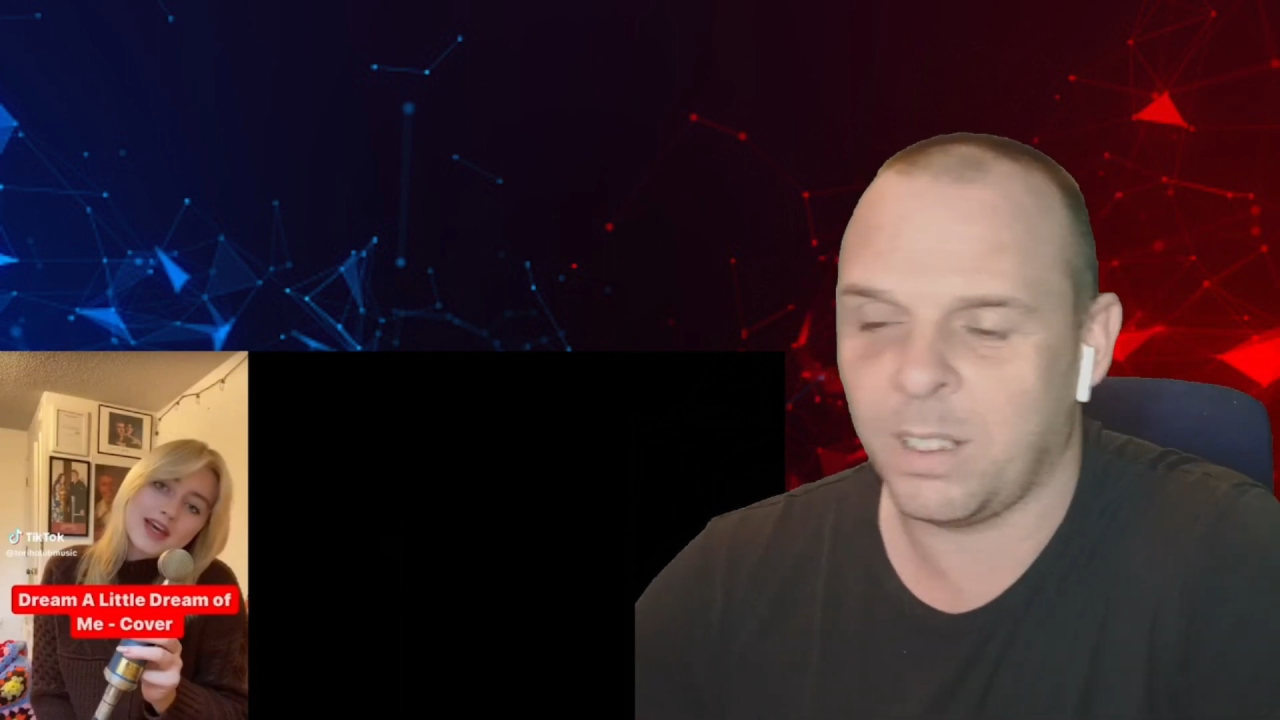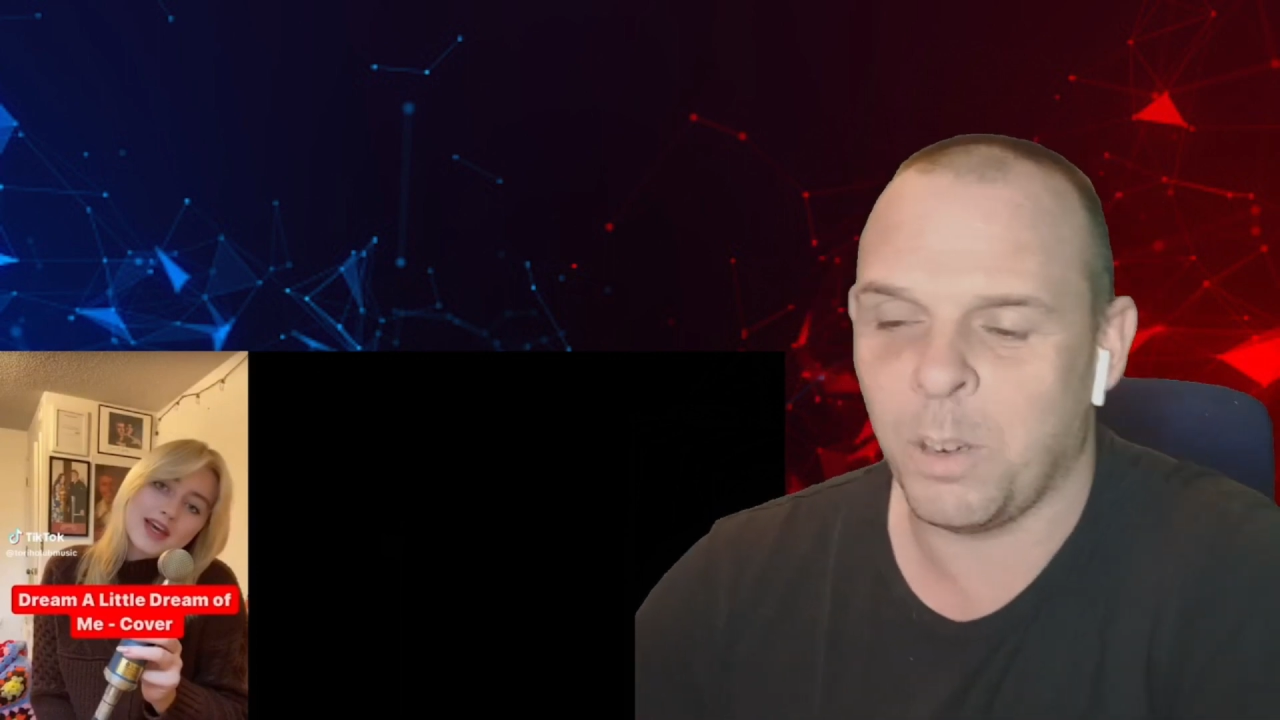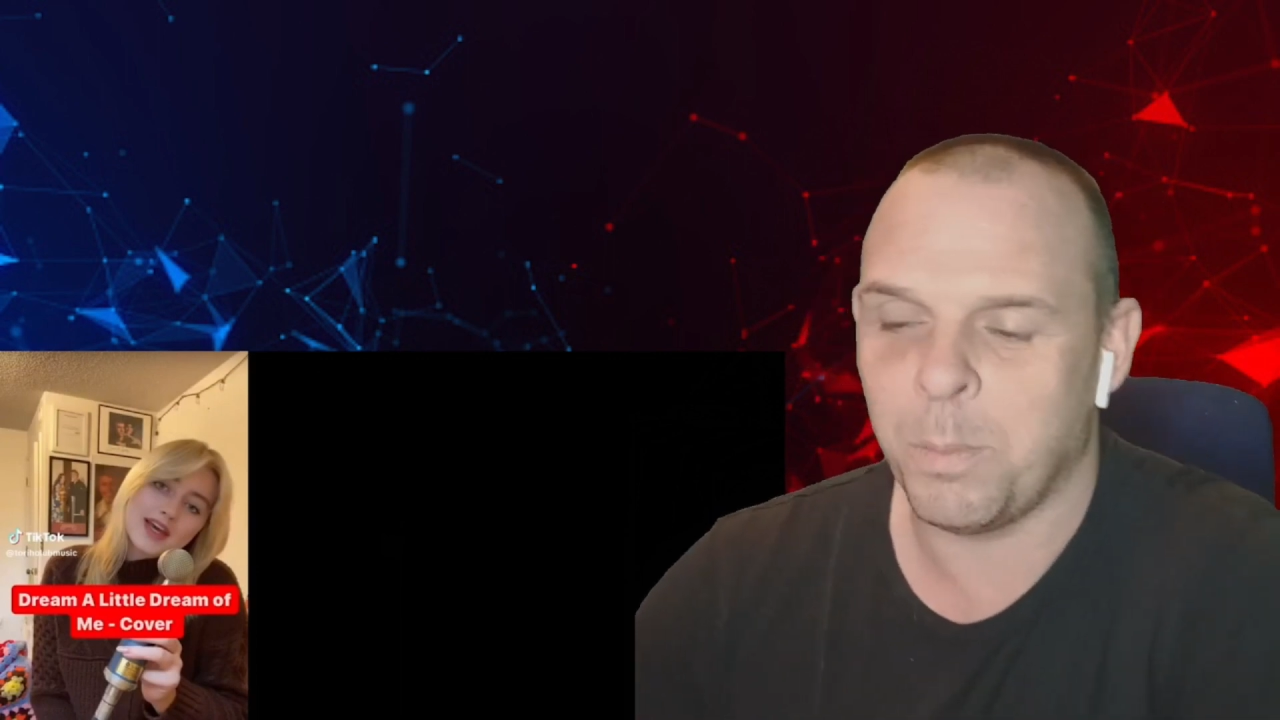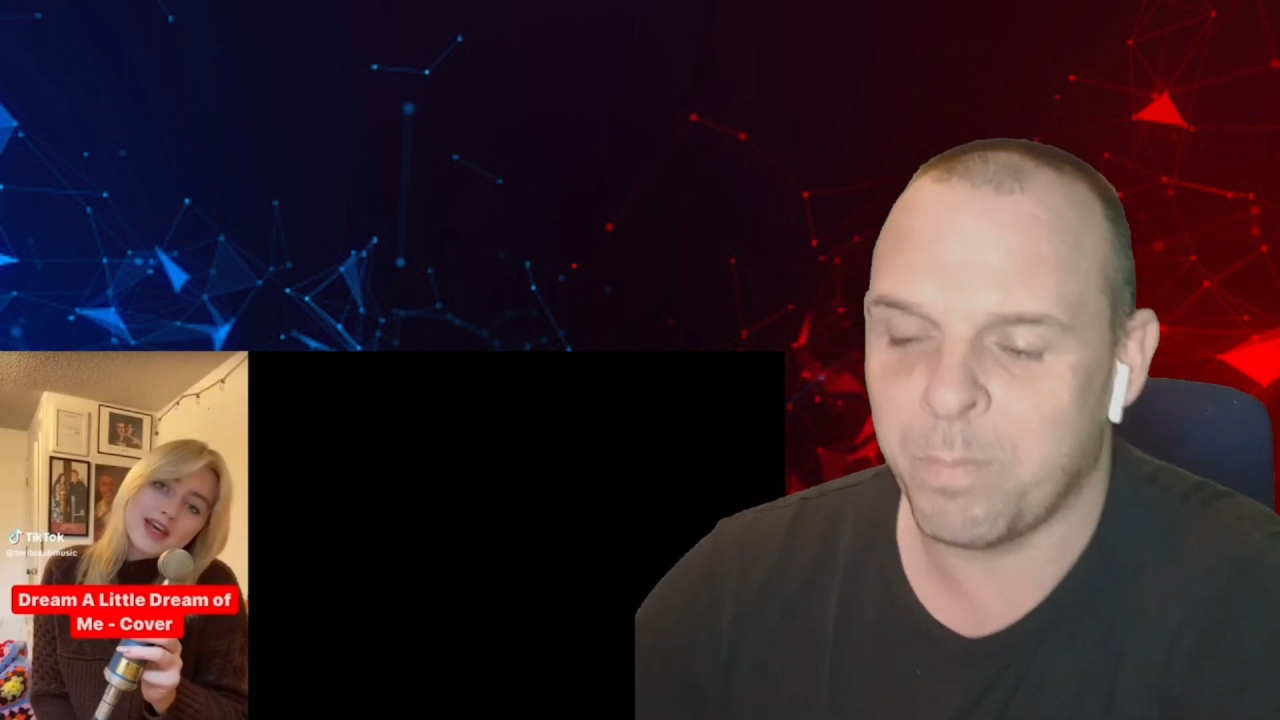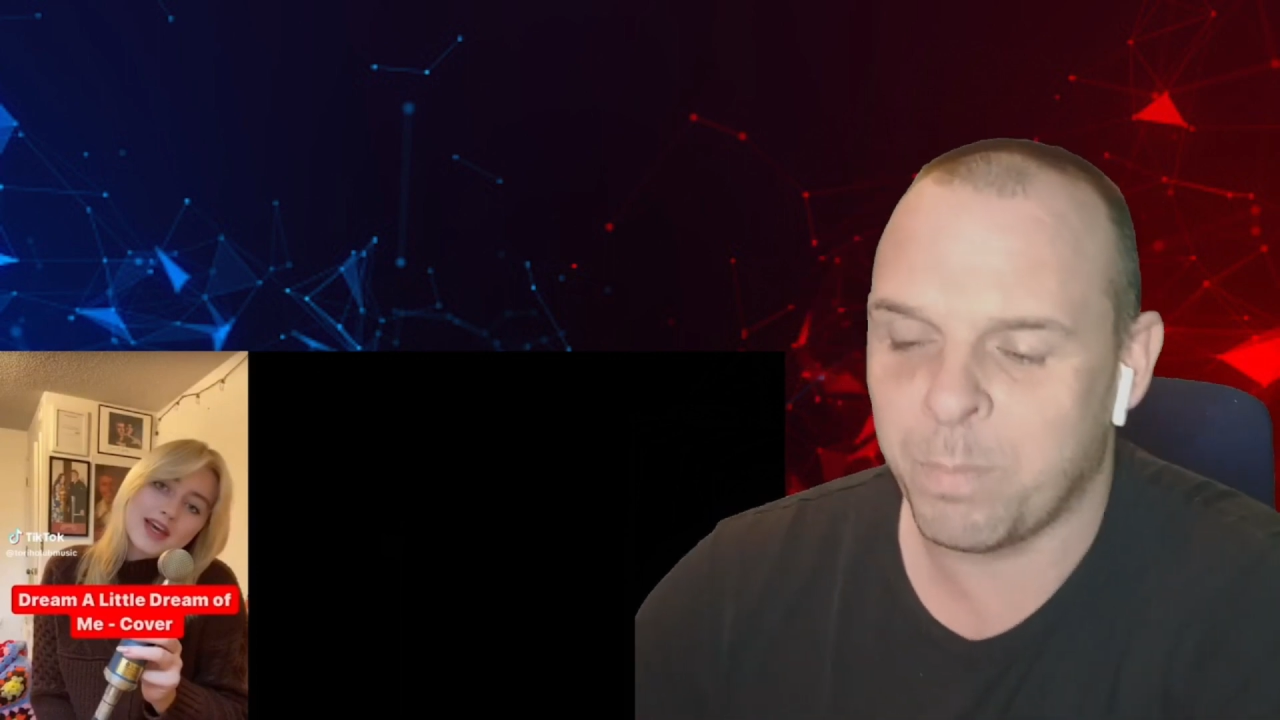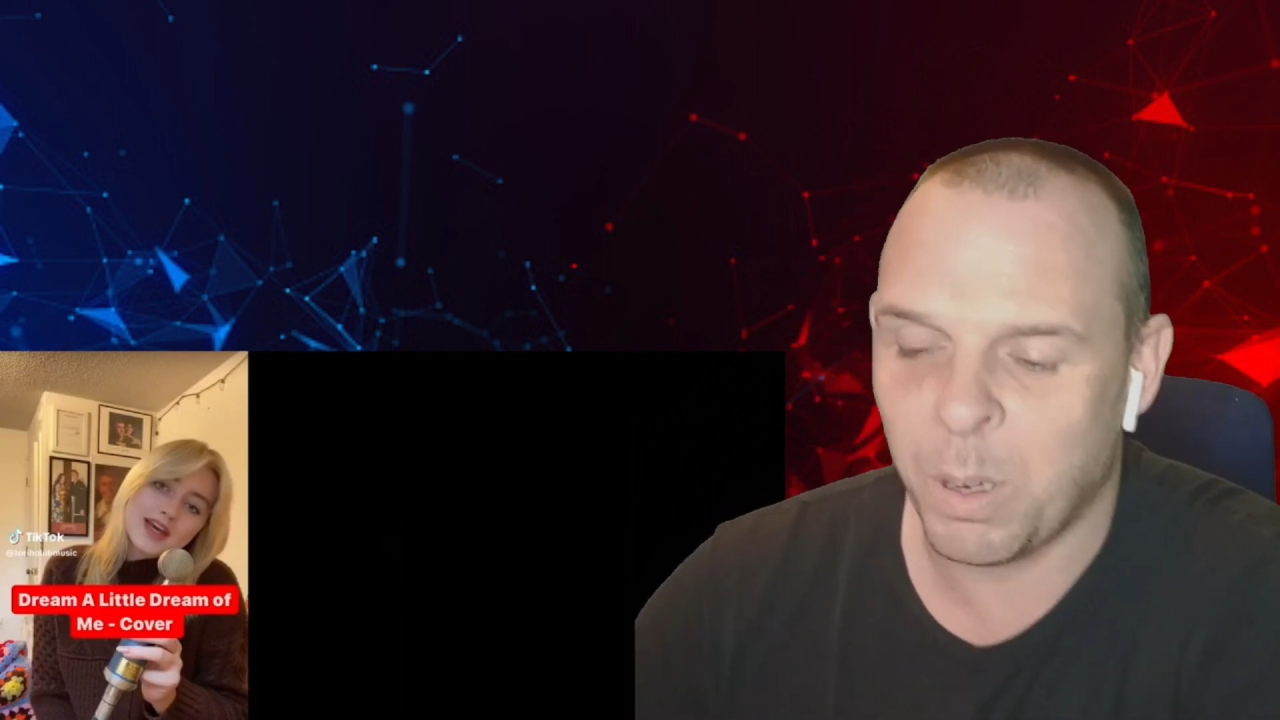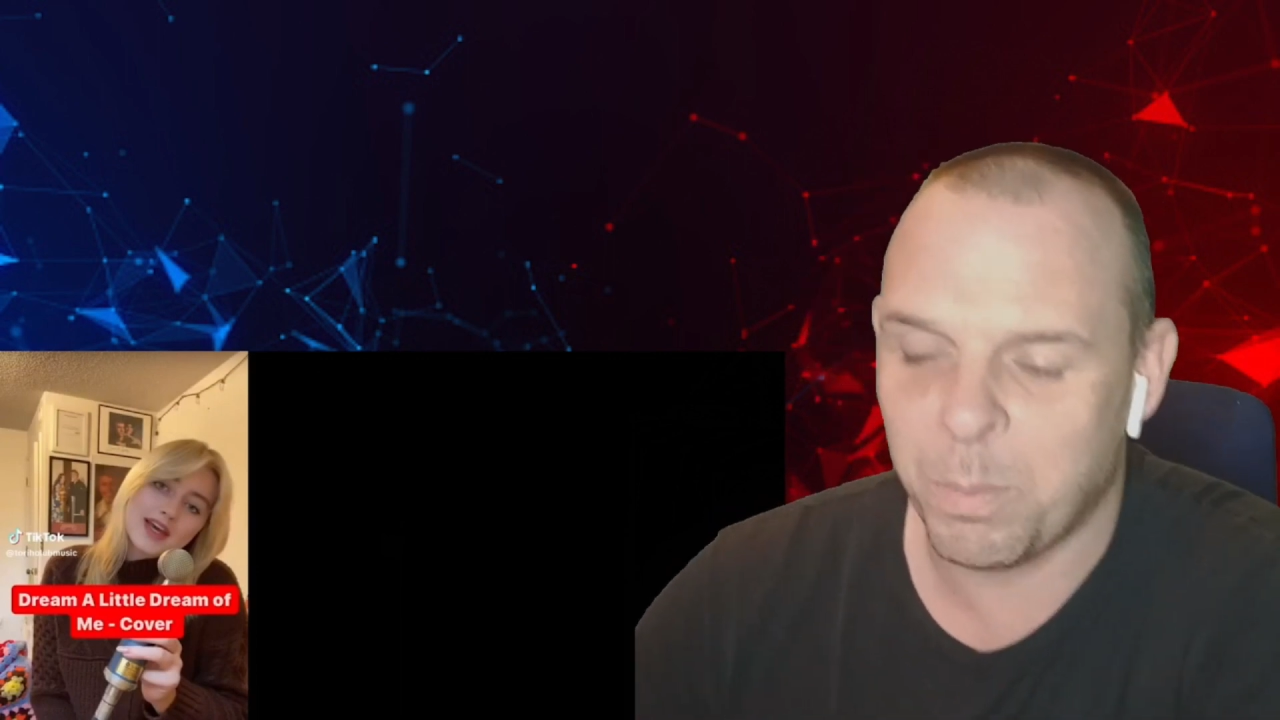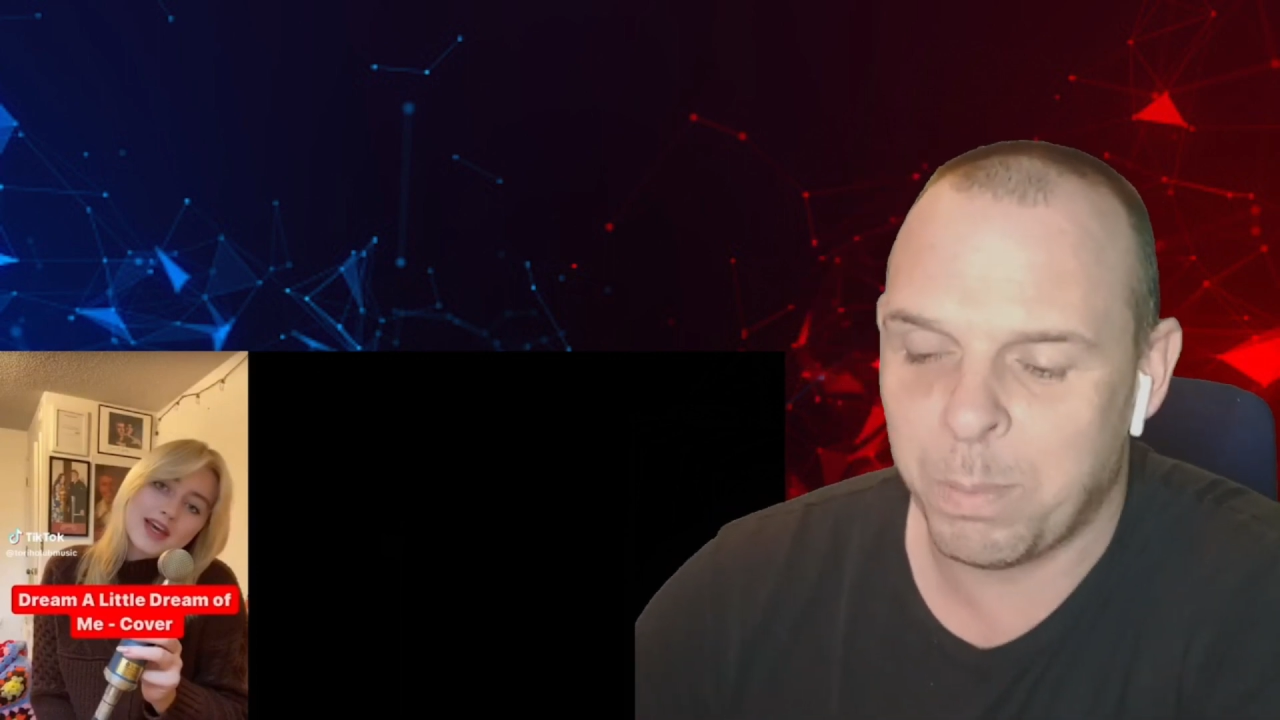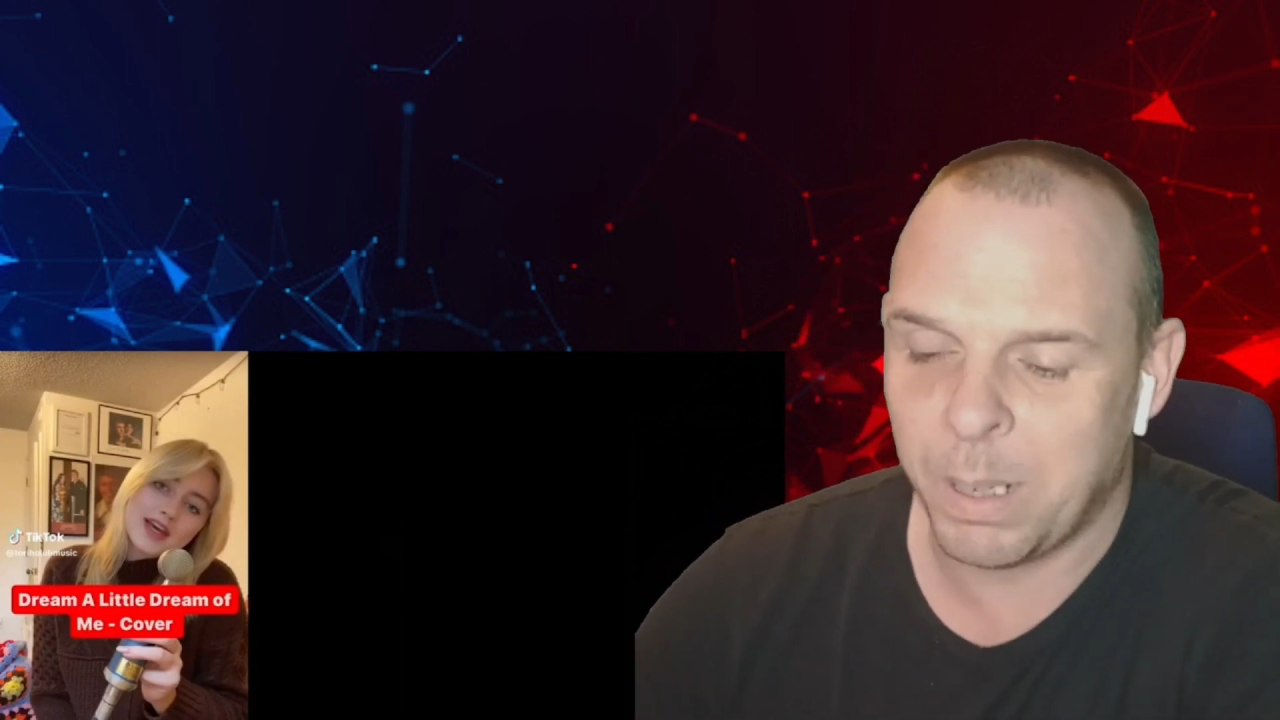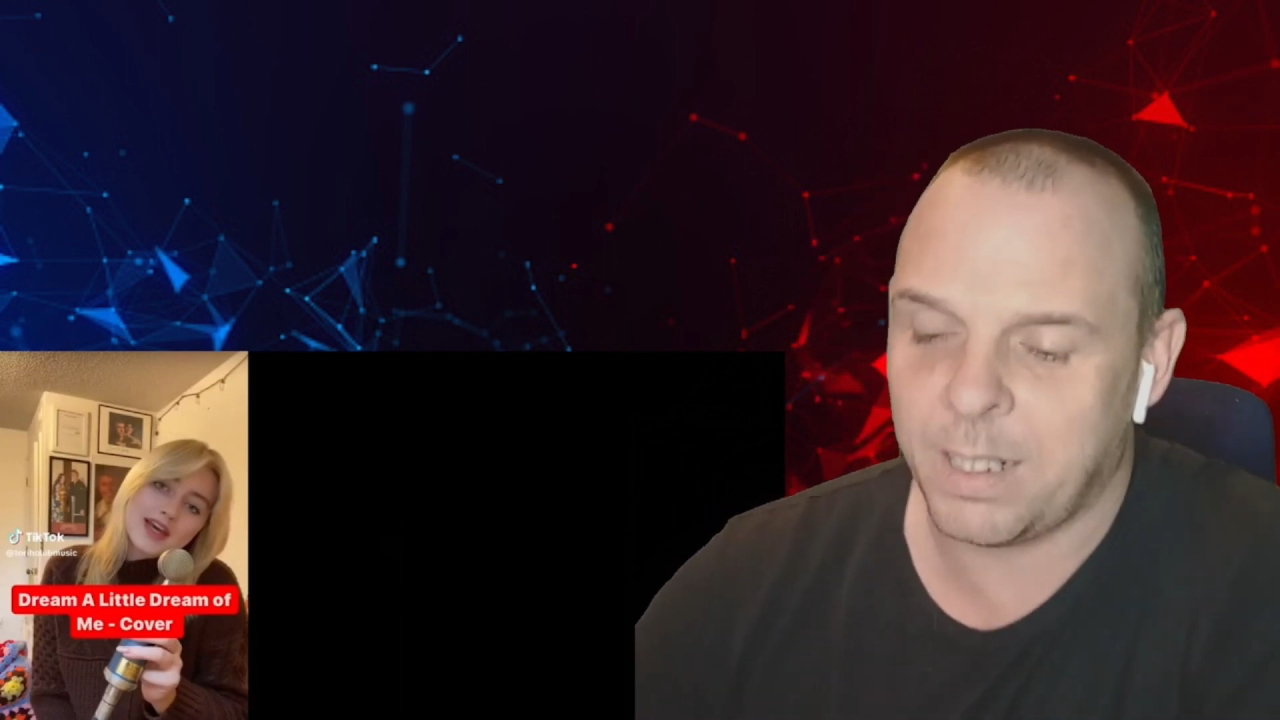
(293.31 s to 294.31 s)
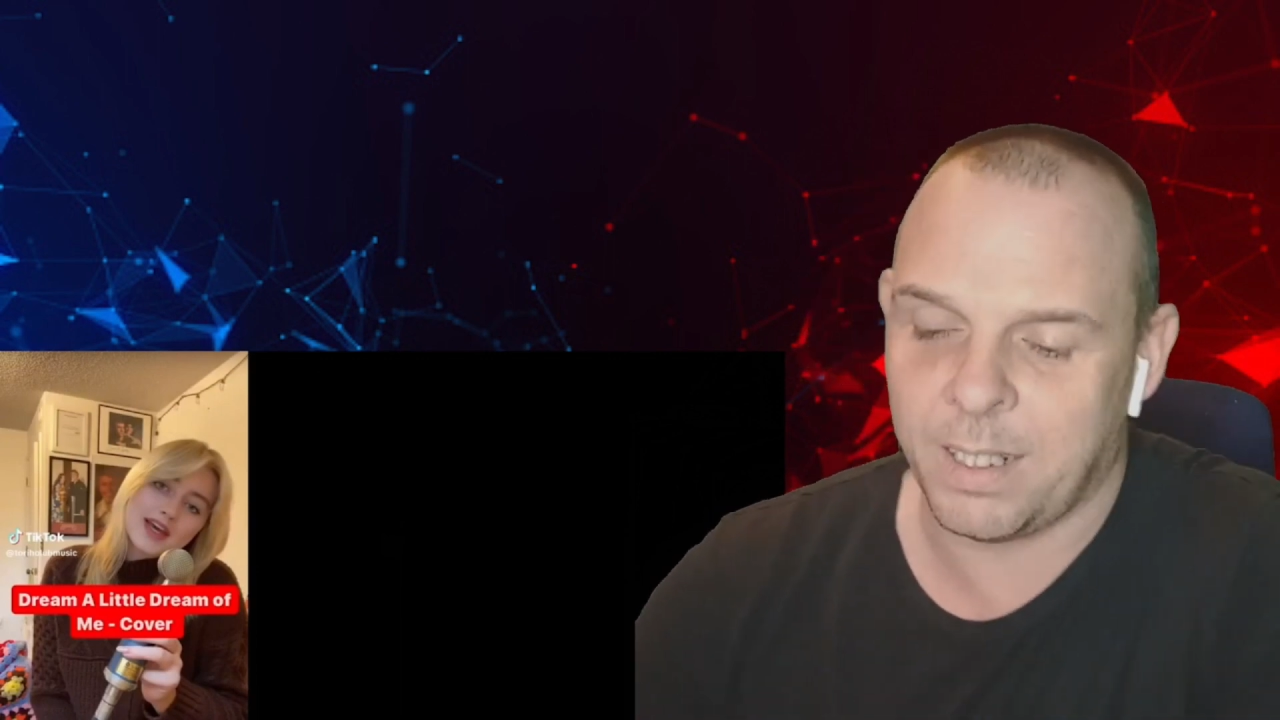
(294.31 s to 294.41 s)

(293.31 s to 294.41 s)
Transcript: God God bless her.